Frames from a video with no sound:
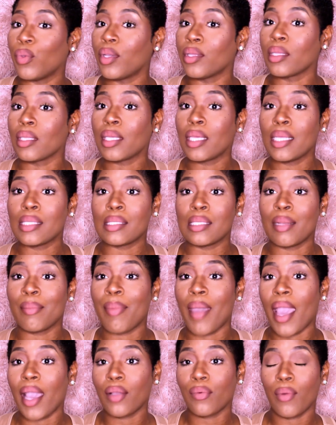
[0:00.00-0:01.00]
if you hear the
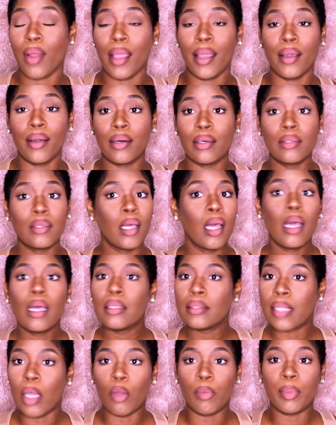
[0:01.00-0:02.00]
kids in the background.
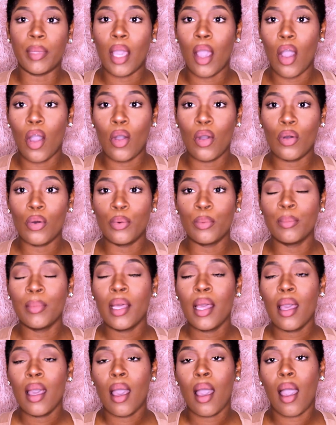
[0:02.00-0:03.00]
They will be
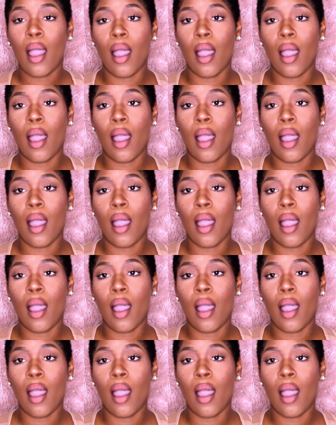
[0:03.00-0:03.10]
home.